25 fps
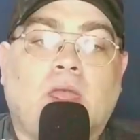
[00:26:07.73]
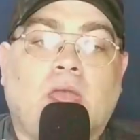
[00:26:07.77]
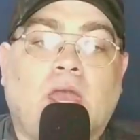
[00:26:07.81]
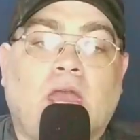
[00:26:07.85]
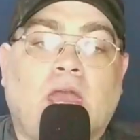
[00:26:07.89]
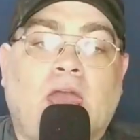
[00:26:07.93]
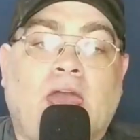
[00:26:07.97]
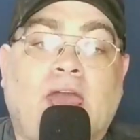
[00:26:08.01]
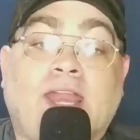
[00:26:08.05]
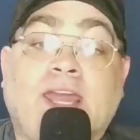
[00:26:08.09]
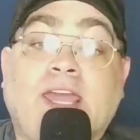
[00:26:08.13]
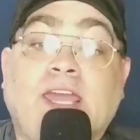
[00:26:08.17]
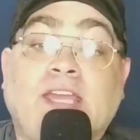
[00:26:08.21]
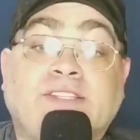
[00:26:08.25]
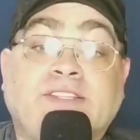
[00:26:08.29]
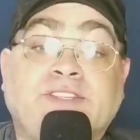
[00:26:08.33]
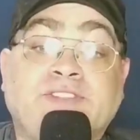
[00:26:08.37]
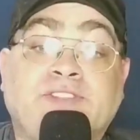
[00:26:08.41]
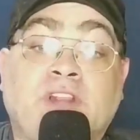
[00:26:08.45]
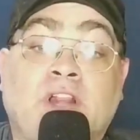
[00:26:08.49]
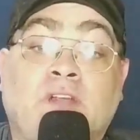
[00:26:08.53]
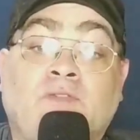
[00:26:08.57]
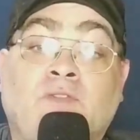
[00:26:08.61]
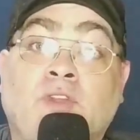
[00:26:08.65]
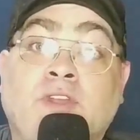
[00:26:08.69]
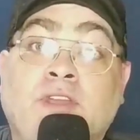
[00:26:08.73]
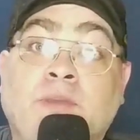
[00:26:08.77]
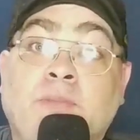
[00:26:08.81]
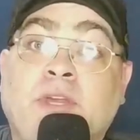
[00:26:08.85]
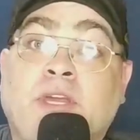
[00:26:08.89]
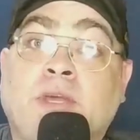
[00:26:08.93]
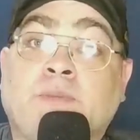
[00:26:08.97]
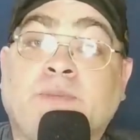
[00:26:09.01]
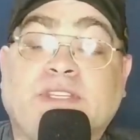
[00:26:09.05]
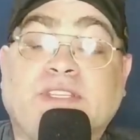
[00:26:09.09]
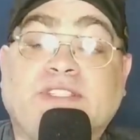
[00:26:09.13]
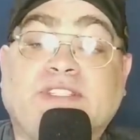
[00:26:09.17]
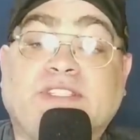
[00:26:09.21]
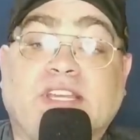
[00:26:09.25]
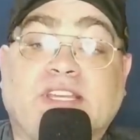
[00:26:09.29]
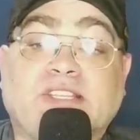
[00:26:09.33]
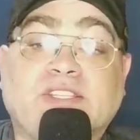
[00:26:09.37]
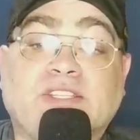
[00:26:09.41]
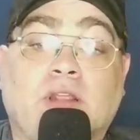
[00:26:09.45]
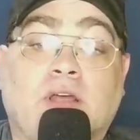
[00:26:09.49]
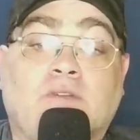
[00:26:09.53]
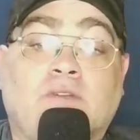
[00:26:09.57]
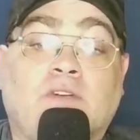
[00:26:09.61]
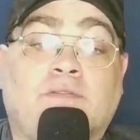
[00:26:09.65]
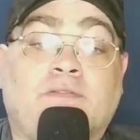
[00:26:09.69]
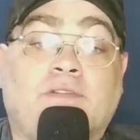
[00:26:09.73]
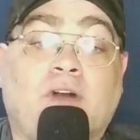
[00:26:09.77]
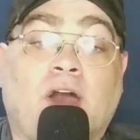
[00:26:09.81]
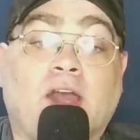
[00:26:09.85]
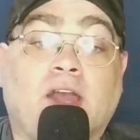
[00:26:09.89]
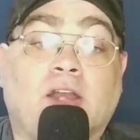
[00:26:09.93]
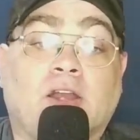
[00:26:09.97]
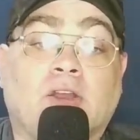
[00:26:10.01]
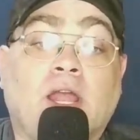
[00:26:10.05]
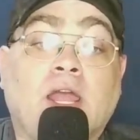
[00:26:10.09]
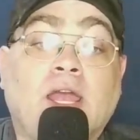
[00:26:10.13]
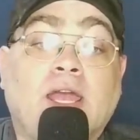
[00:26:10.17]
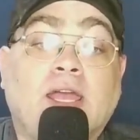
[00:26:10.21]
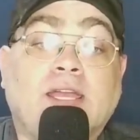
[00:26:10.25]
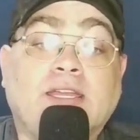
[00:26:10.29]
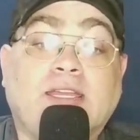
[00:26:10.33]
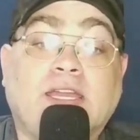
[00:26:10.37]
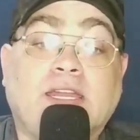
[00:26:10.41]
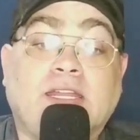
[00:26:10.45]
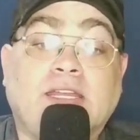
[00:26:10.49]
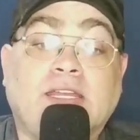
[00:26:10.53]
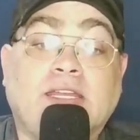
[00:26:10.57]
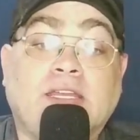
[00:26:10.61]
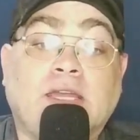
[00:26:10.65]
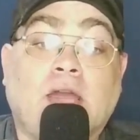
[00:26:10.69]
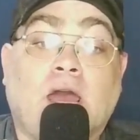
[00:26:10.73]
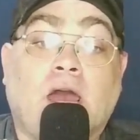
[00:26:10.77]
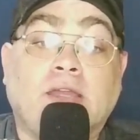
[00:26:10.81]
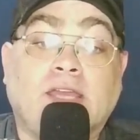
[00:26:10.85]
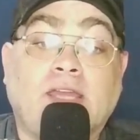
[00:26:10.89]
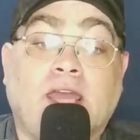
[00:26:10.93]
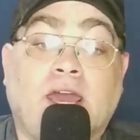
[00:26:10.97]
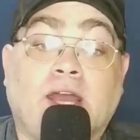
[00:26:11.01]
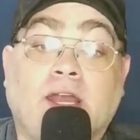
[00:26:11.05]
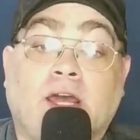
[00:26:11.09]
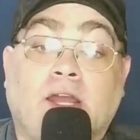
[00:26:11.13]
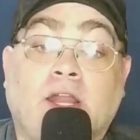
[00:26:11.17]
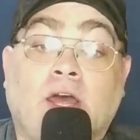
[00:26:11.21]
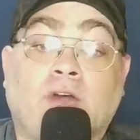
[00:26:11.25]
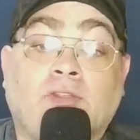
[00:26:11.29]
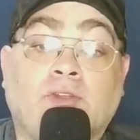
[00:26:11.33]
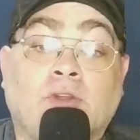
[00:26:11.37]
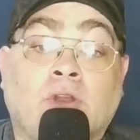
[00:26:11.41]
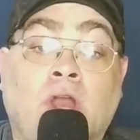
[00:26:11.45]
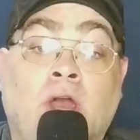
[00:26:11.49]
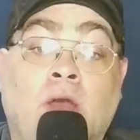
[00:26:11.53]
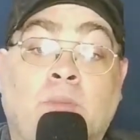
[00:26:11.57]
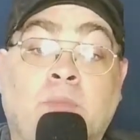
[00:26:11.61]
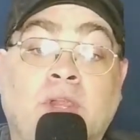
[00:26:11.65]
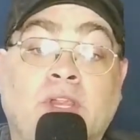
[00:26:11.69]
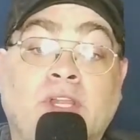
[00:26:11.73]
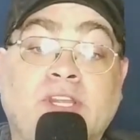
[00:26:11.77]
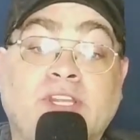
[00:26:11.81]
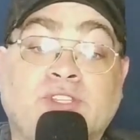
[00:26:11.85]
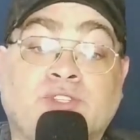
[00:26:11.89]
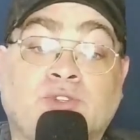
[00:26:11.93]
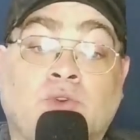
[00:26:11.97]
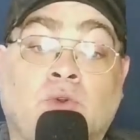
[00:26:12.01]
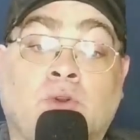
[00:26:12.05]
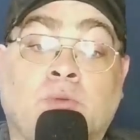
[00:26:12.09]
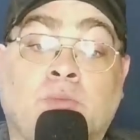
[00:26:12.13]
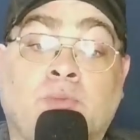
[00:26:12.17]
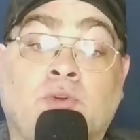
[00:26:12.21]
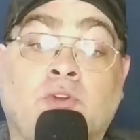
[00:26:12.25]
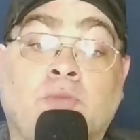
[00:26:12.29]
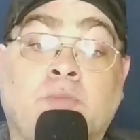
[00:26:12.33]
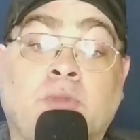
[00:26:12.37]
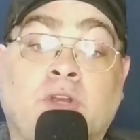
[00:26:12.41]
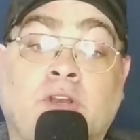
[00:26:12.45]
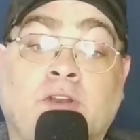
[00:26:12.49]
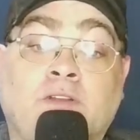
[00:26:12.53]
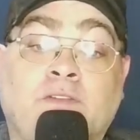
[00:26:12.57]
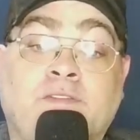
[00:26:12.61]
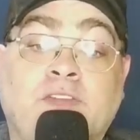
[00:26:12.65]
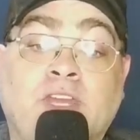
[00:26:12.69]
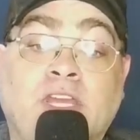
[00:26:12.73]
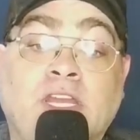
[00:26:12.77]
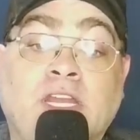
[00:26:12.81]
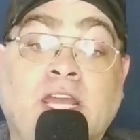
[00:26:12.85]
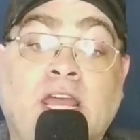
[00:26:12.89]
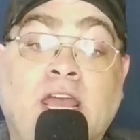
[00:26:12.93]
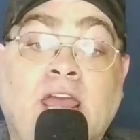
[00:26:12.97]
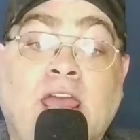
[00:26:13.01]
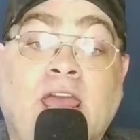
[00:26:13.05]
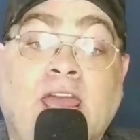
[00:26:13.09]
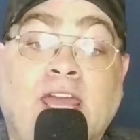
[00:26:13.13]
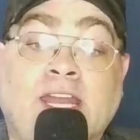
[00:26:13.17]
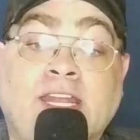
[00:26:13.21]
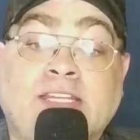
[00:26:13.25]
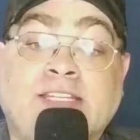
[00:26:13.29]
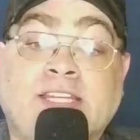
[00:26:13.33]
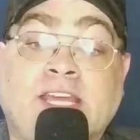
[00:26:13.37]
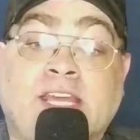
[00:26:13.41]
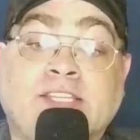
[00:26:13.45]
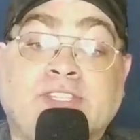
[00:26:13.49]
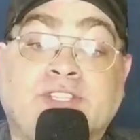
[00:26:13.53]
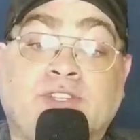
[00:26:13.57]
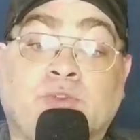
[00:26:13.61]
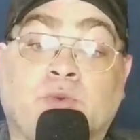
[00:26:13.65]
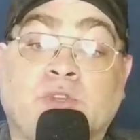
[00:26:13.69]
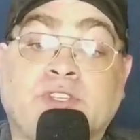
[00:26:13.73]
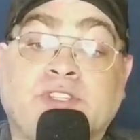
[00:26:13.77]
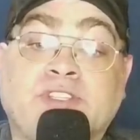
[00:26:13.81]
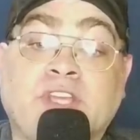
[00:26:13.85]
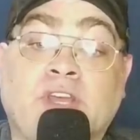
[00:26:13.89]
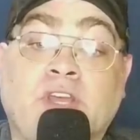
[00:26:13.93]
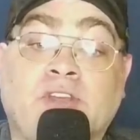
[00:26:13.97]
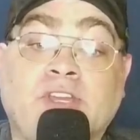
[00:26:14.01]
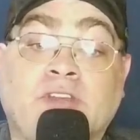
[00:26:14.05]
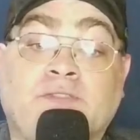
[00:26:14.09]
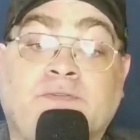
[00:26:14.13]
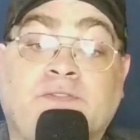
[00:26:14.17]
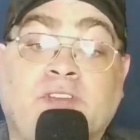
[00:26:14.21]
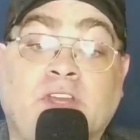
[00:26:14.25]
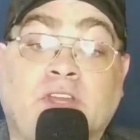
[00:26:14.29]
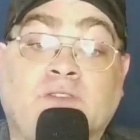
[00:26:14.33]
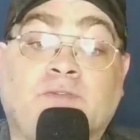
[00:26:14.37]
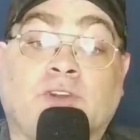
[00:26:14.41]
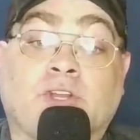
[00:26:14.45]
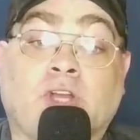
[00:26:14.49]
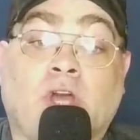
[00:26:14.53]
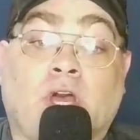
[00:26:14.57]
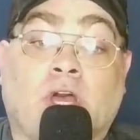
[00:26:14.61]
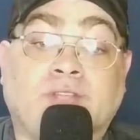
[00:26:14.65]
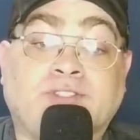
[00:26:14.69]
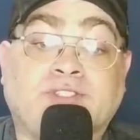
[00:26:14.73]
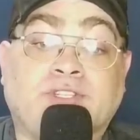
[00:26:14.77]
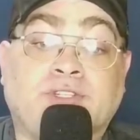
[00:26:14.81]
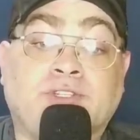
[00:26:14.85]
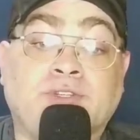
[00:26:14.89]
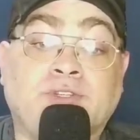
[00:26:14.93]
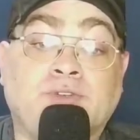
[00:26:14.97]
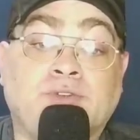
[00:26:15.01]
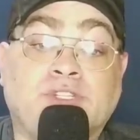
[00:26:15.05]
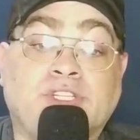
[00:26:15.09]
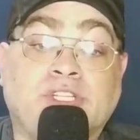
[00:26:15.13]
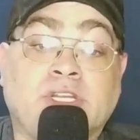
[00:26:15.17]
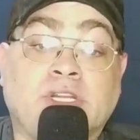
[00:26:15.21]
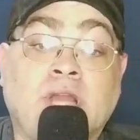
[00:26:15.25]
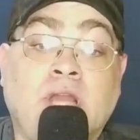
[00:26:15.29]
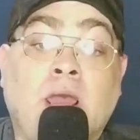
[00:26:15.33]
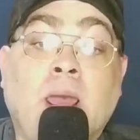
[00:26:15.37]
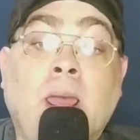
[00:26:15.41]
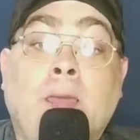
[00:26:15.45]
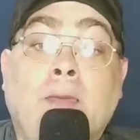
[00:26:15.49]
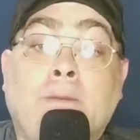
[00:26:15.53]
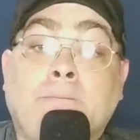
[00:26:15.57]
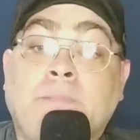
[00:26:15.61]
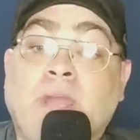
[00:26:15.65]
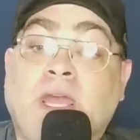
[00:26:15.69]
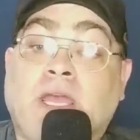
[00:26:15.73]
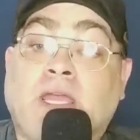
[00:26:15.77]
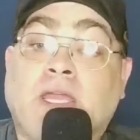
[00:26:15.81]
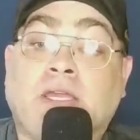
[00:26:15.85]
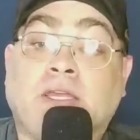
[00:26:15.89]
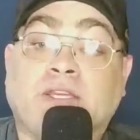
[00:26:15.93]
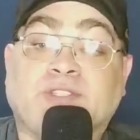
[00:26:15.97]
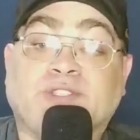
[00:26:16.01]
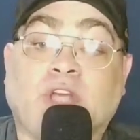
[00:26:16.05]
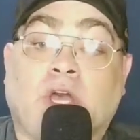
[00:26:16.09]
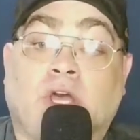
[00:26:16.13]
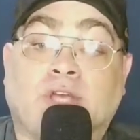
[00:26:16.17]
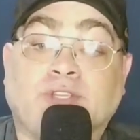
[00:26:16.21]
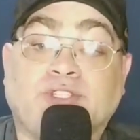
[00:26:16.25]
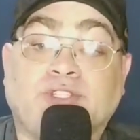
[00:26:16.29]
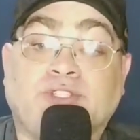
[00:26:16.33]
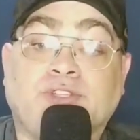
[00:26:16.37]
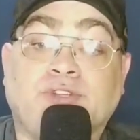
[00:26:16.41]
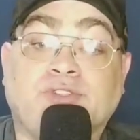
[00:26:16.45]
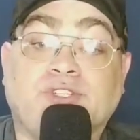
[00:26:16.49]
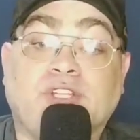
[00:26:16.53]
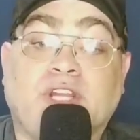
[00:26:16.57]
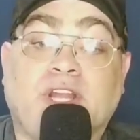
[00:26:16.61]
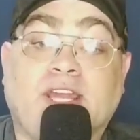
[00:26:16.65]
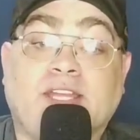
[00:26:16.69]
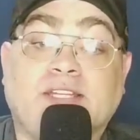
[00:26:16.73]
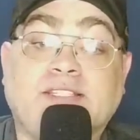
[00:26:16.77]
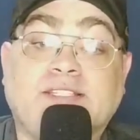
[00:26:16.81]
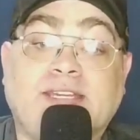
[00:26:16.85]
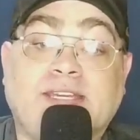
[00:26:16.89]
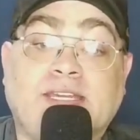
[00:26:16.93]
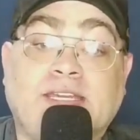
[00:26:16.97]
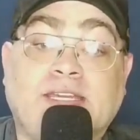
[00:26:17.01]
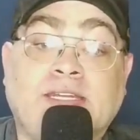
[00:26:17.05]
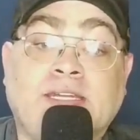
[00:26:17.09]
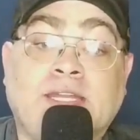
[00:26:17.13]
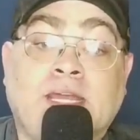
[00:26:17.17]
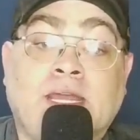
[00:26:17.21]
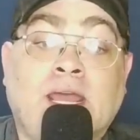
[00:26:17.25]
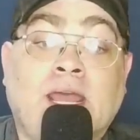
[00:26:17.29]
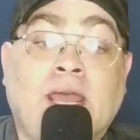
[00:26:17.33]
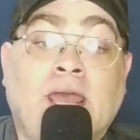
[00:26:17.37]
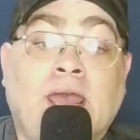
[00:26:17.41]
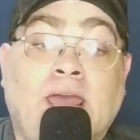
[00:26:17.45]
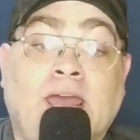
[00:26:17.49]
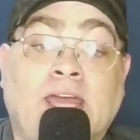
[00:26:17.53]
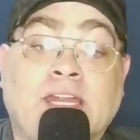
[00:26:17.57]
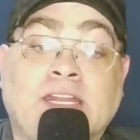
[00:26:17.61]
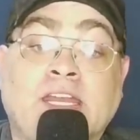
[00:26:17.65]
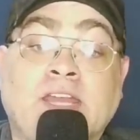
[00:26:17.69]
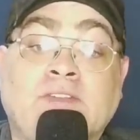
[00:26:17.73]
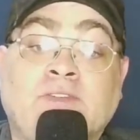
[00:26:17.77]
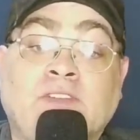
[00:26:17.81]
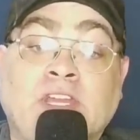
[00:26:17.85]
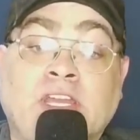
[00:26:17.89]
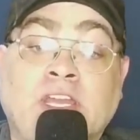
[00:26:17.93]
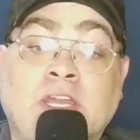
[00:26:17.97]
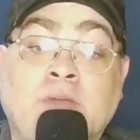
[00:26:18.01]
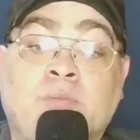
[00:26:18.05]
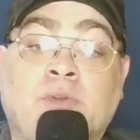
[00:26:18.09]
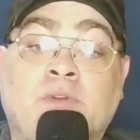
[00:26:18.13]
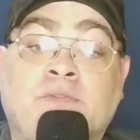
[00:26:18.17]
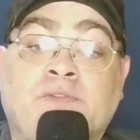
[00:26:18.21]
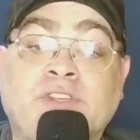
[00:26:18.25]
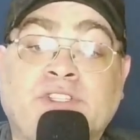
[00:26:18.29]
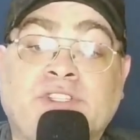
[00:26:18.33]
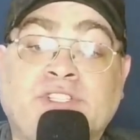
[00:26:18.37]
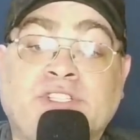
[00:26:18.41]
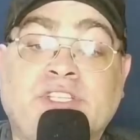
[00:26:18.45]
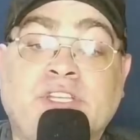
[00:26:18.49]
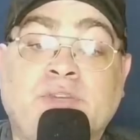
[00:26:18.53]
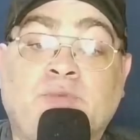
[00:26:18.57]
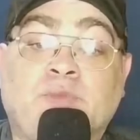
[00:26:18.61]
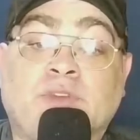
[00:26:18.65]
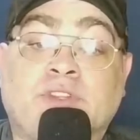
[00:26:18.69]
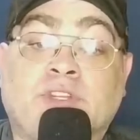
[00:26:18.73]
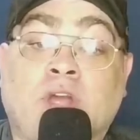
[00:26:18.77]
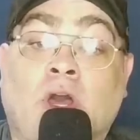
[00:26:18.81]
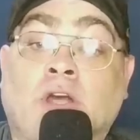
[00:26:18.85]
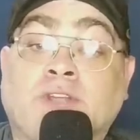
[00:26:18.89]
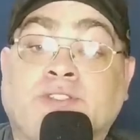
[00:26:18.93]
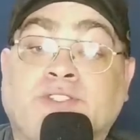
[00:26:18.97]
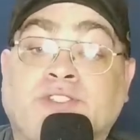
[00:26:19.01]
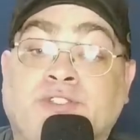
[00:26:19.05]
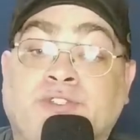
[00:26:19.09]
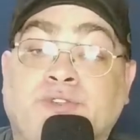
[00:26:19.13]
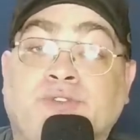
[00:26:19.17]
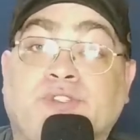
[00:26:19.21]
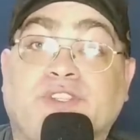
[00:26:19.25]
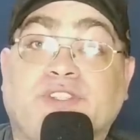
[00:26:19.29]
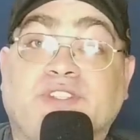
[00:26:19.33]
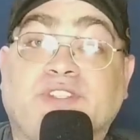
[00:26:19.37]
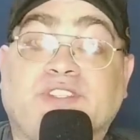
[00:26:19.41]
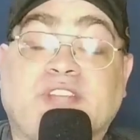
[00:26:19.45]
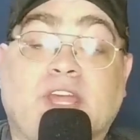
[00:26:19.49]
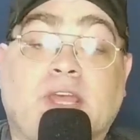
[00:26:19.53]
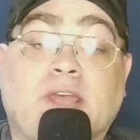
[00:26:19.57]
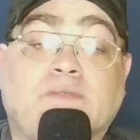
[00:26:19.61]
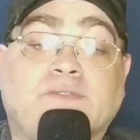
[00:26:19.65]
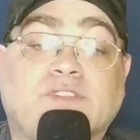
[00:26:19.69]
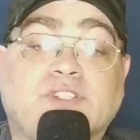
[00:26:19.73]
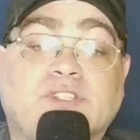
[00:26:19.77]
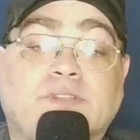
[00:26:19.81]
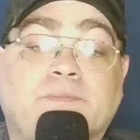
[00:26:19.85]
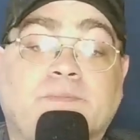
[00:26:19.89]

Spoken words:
At 18th level, he becomes a 6th level fighter, getting yet another ability score improvement or a feat, and he takes the resilient feat for Constitution, making his Constitution 18, and giving him proficiency with Constitution saves.